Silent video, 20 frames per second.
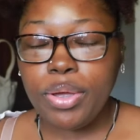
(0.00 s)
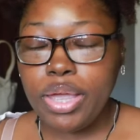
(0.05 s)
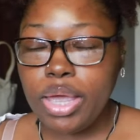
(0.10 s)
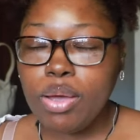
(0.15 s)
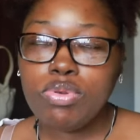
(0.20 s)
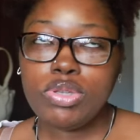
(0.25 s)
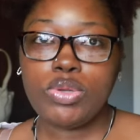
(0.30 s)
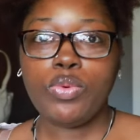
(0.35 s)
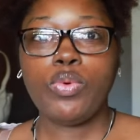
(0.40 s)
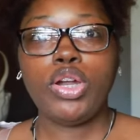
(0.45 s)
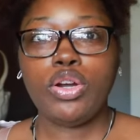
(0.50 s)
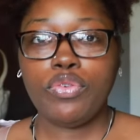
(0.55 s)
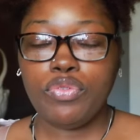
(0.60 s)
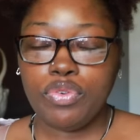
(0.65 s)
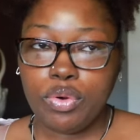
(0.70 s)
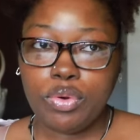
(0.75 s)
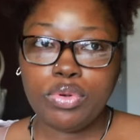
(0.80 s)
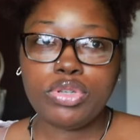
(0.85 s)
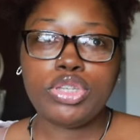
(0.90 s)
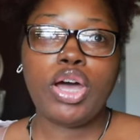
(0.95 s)
it was
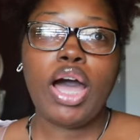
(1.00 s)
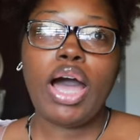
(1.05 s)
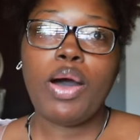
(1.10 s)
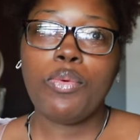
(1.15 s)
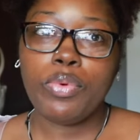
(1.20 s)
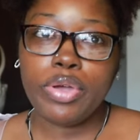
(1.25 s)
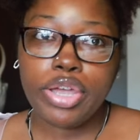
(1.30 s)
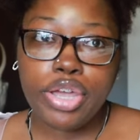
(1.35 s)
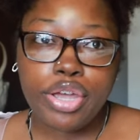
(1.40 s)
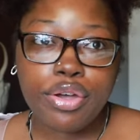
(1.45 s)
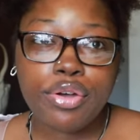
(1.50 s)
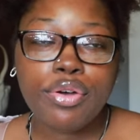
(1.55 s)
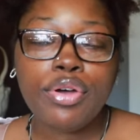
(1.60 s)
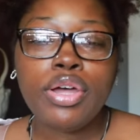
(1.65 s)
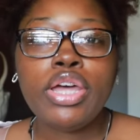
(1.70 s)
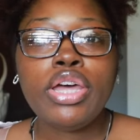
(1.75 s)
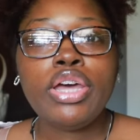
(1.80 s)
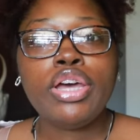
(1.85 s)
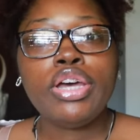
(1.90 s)
wonderful so i will